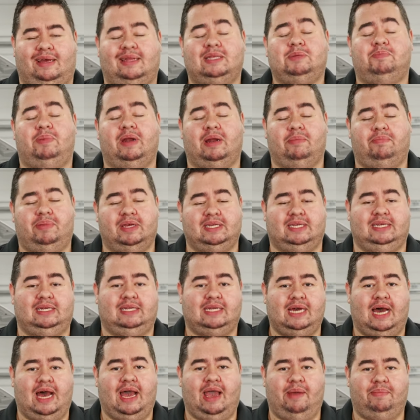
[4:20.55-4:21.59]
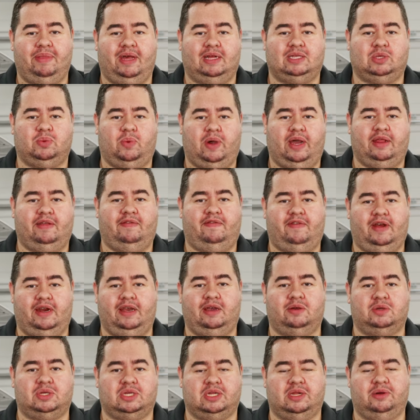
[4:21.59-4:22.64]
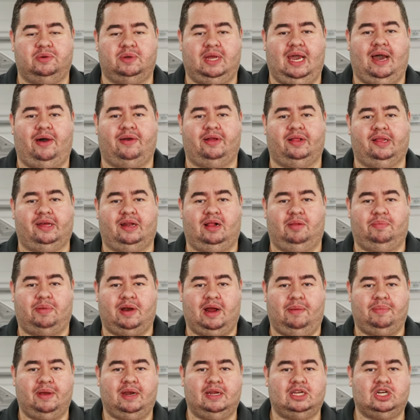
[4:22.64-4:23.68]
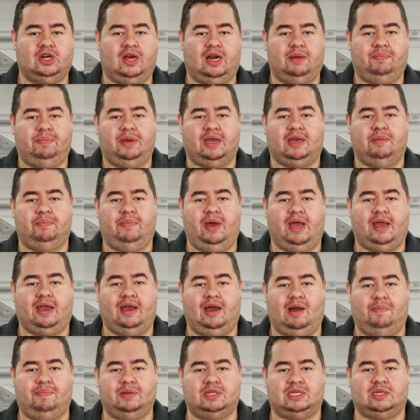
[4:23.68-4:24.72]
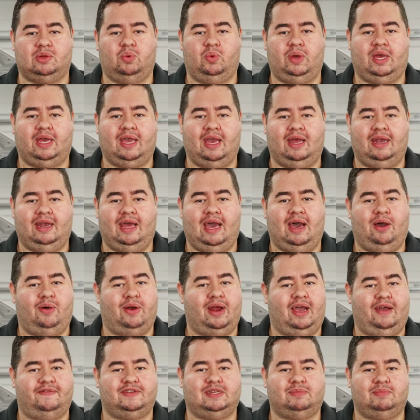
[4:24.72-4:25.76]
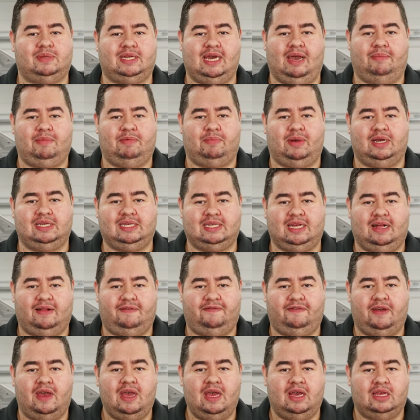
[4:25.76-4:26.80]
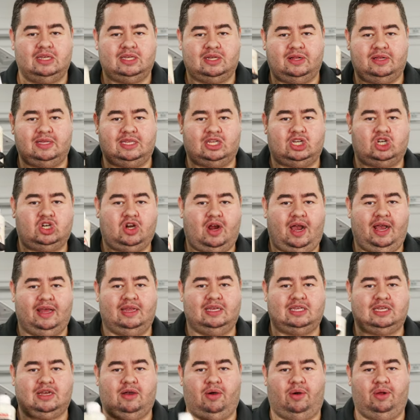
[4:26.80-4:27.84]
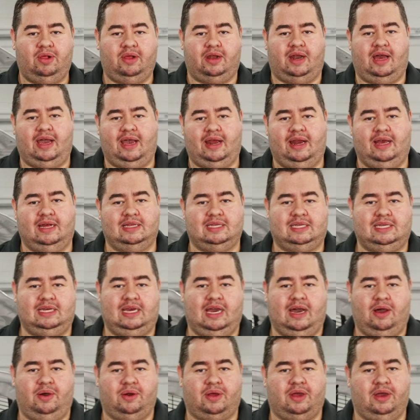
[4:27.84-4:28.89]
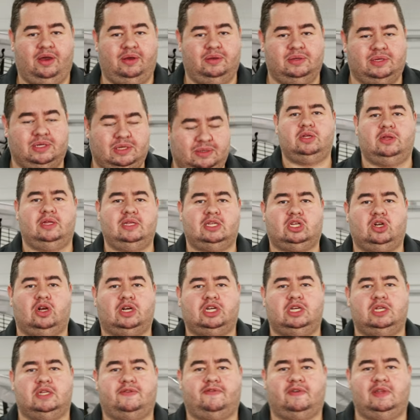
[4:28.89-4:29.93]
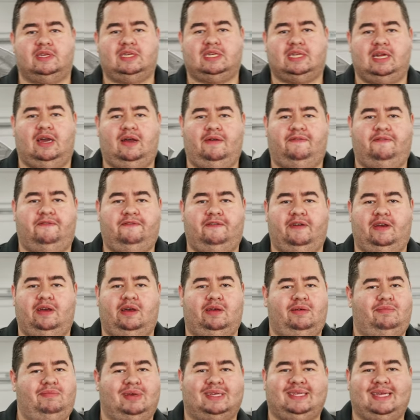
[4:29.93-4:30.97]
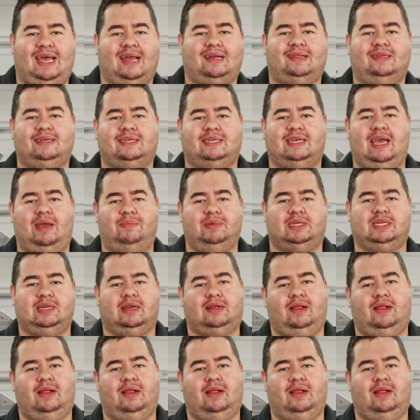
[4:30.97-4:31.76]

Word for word: It's been a busy time. That's why the videos slowed down a little. But I'm going to try to pick them back up. It's the weekend now and I have some time to myself. So, let's try this Collinite and see how it goes. So, the instructions for the stuff Exactly same as the